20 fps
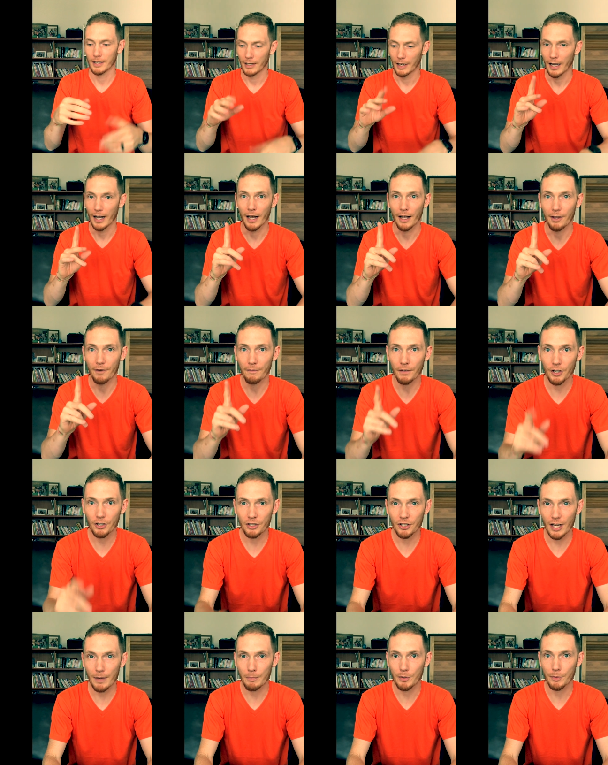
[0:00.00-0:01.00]
The first
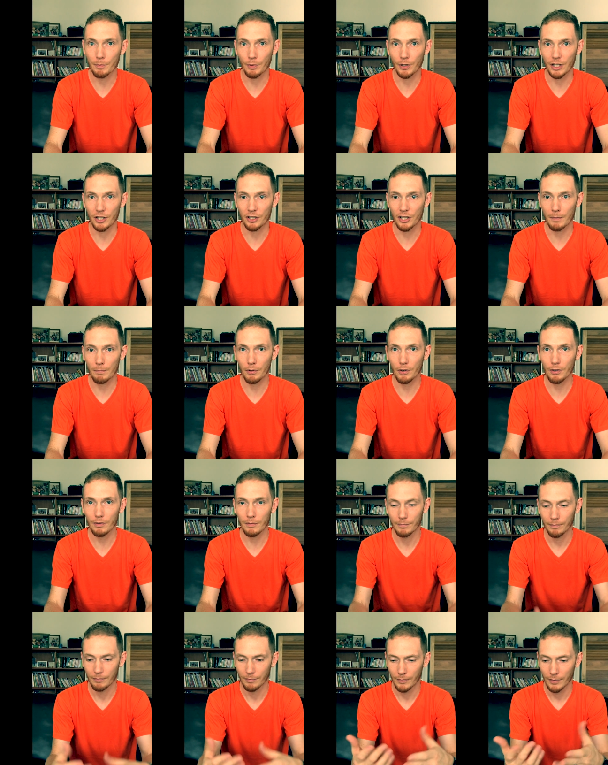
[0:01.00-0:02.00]
step is pretty simple.
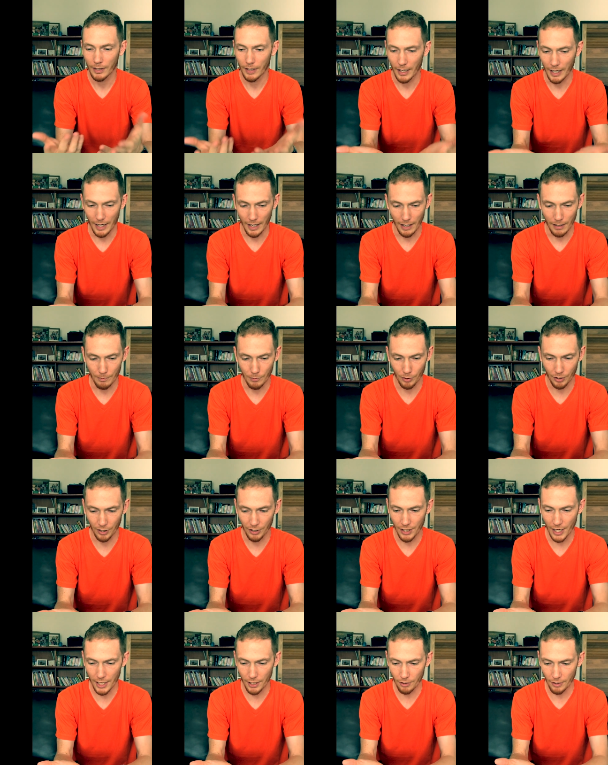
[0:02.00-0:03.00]
You're going to
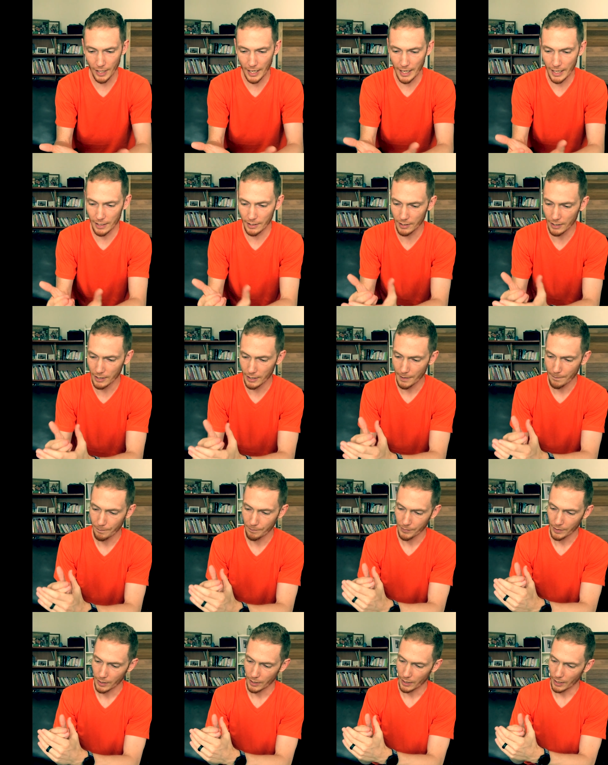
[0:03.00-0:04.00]
take your hands
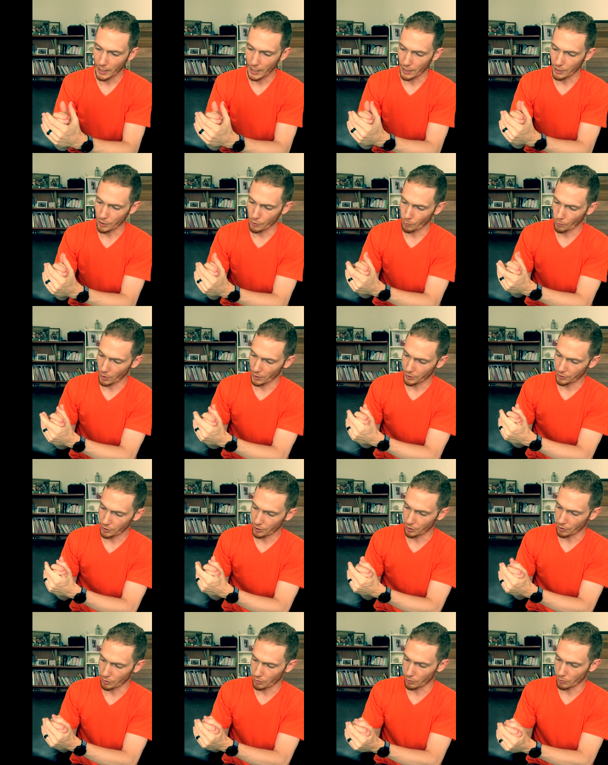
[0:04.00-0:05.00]
and you want
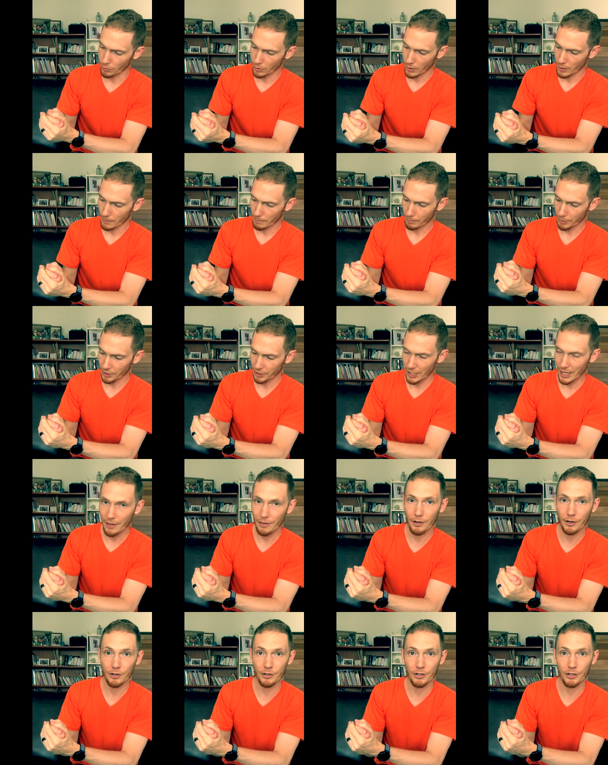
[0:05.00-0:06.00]
to pretend
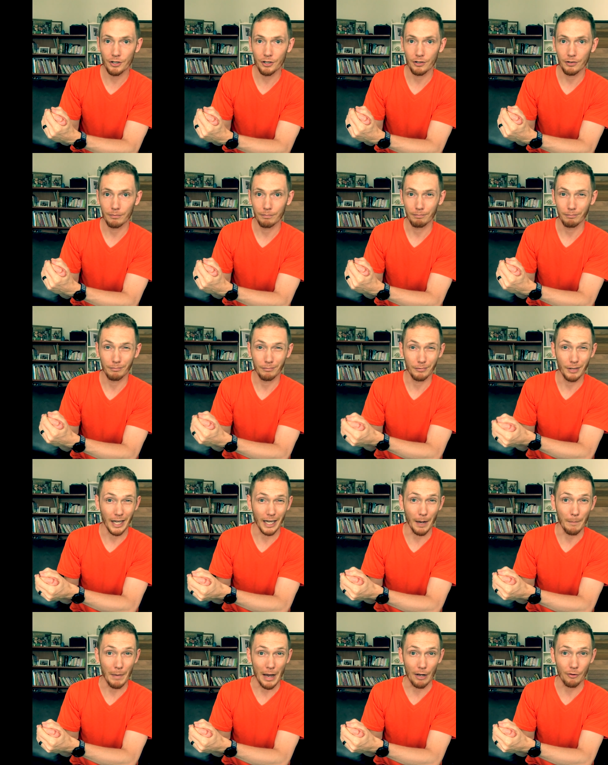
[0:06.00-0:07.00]
there's like
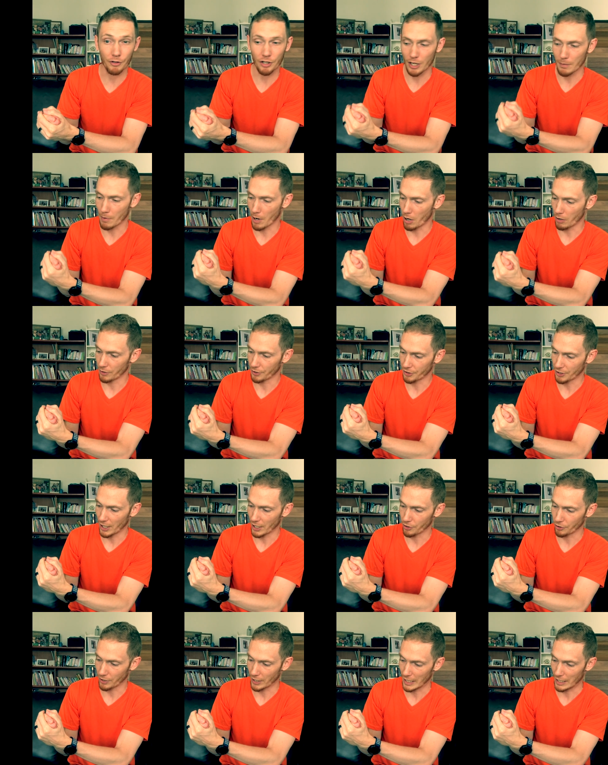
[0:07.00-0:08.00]
a bouncy ball
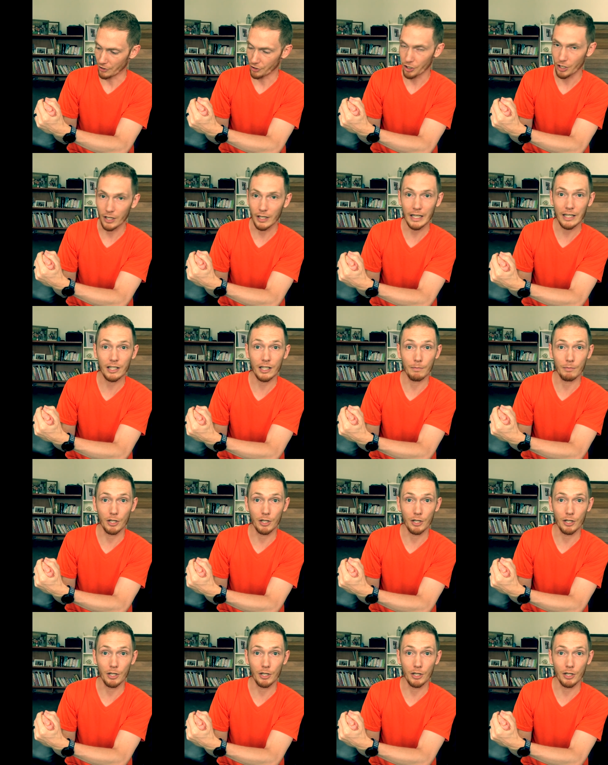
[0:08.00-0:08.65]
inside your hand, so you need some